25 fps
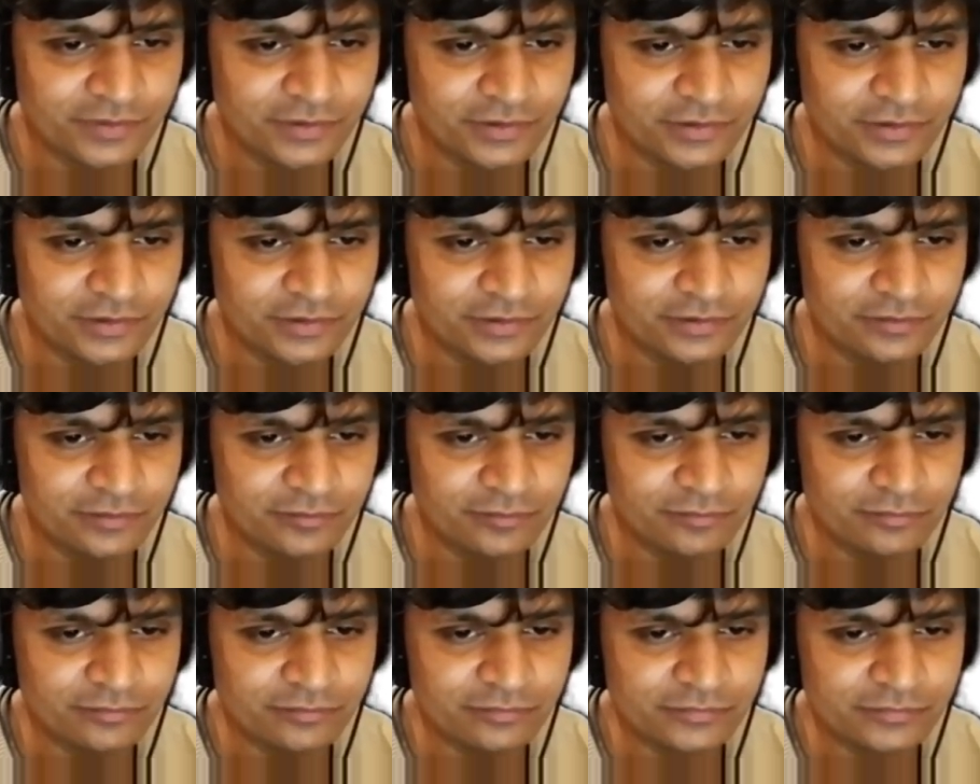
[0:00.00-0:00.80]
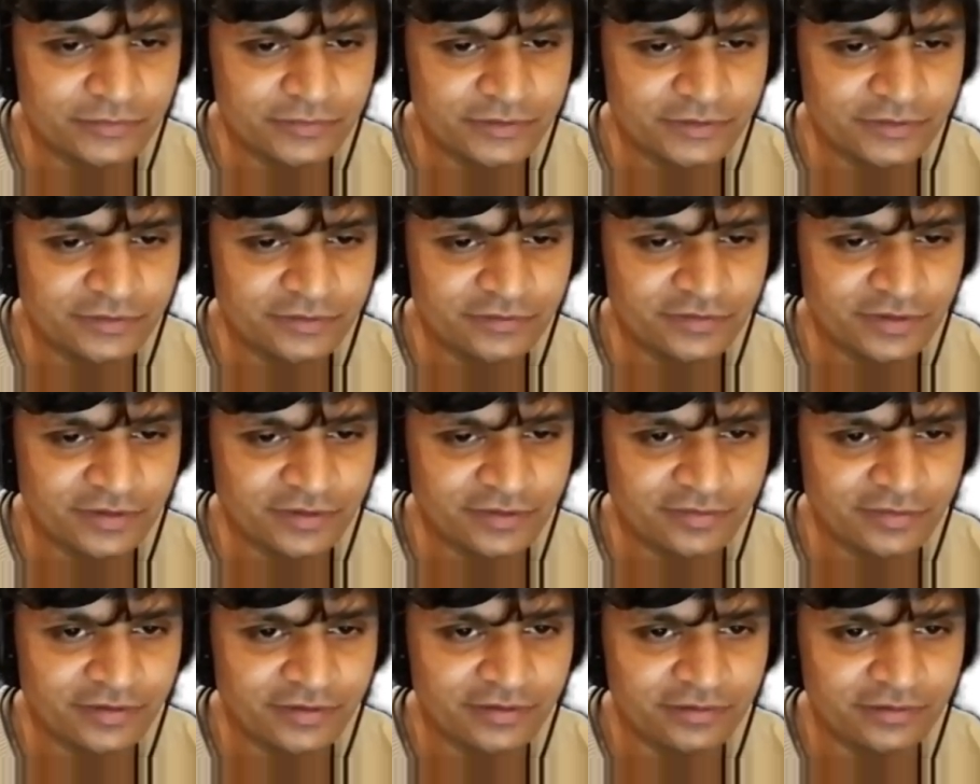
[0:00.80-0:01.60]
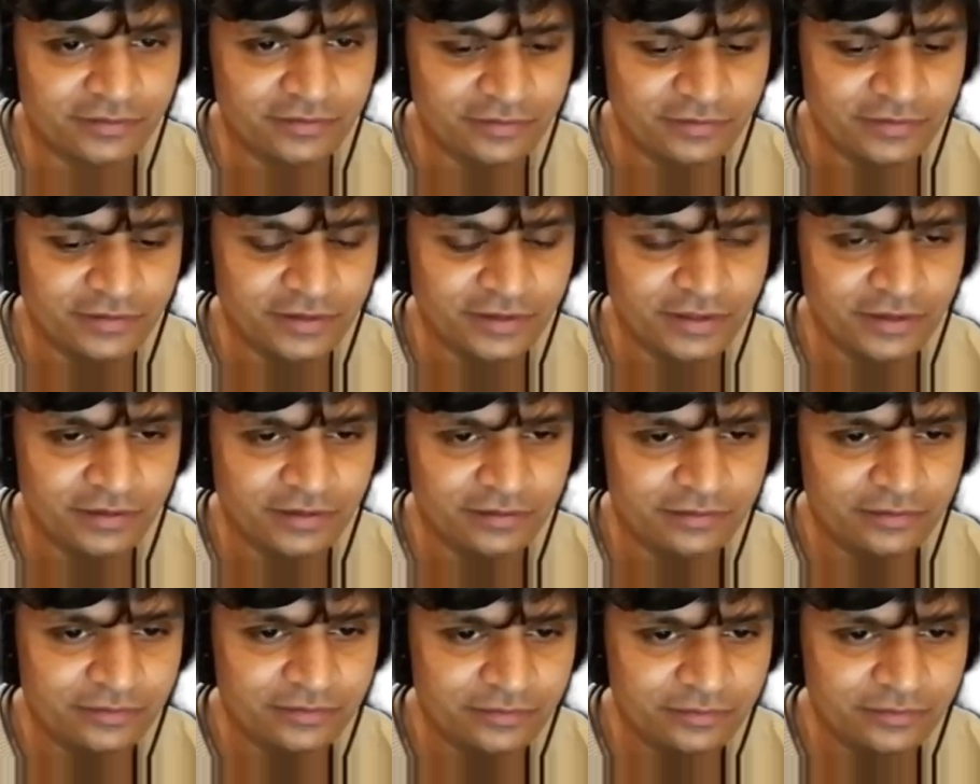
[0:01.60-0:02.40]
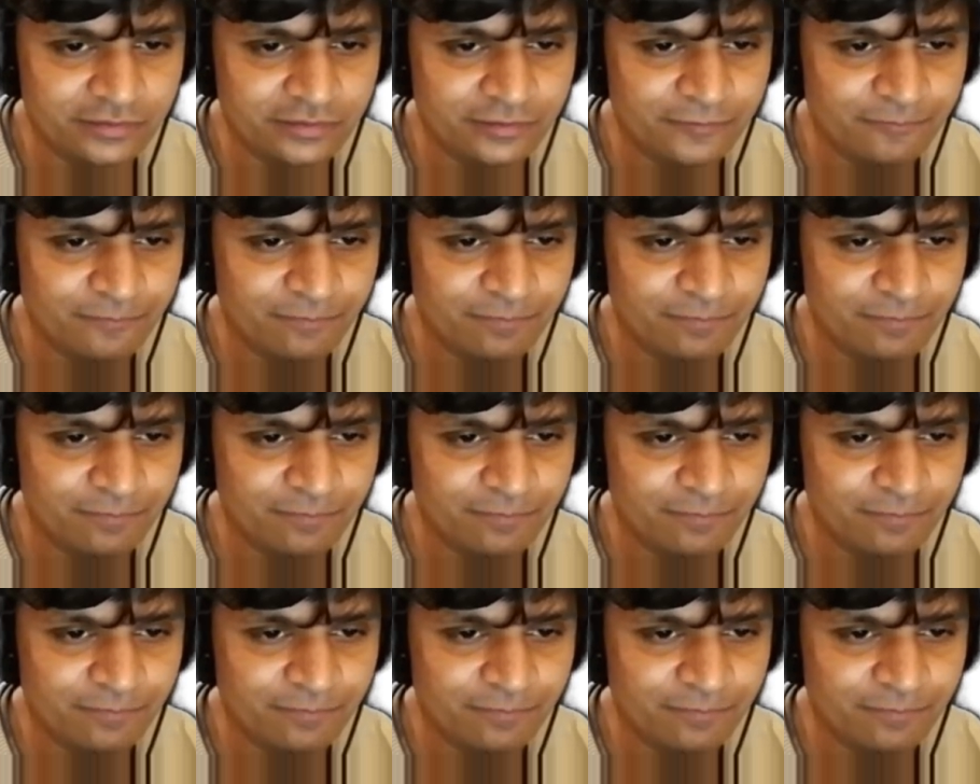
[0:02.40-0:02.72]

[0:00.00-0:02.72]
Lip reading: It's less than 10,